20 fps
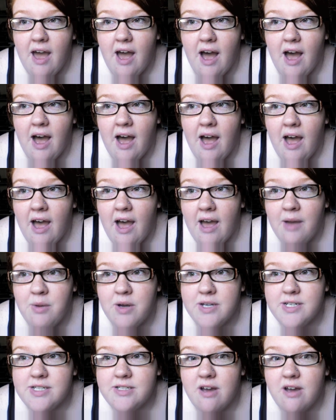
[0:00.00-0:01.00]
I
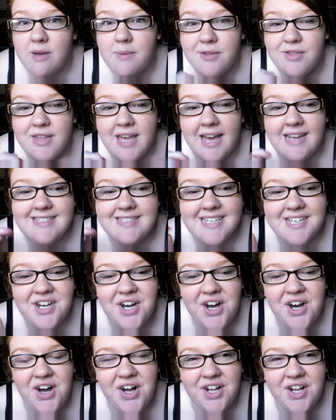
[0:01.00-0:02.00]
want to talk about the casting
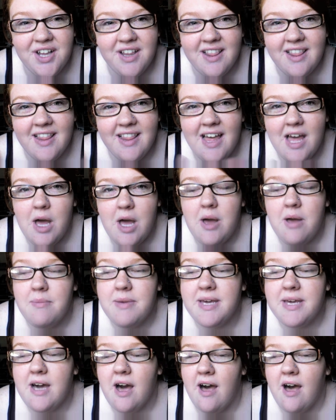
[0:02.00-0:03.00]
call,
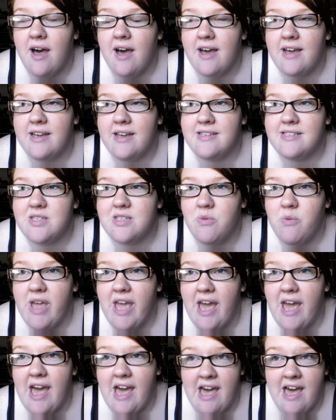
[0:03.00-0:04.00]
because
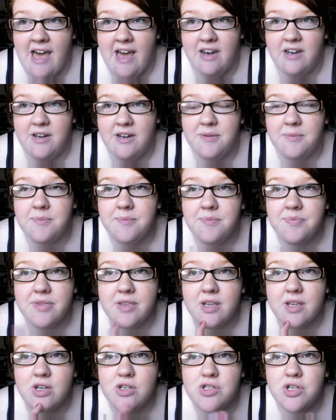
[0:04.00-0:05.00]
we had
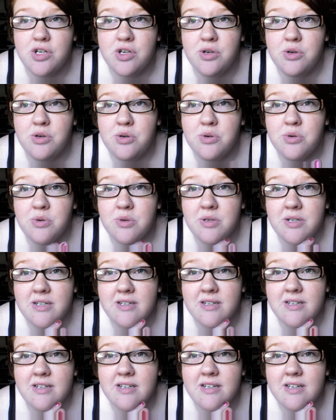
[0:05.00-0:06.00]
two,
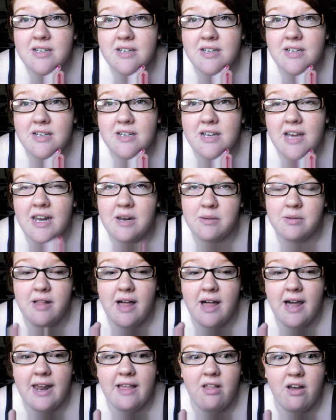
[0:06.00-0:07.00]
and I'm
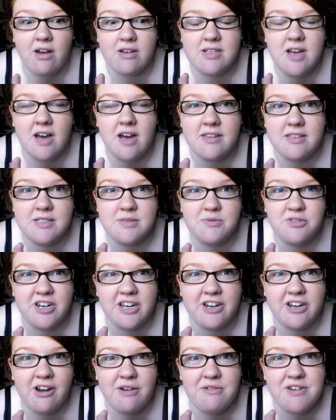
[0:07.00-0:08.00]
glad I logged on this
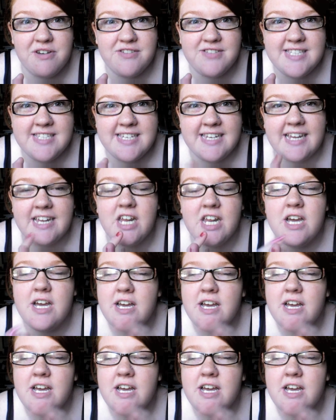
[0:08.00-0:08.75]
morning or I wouldn't have seen it,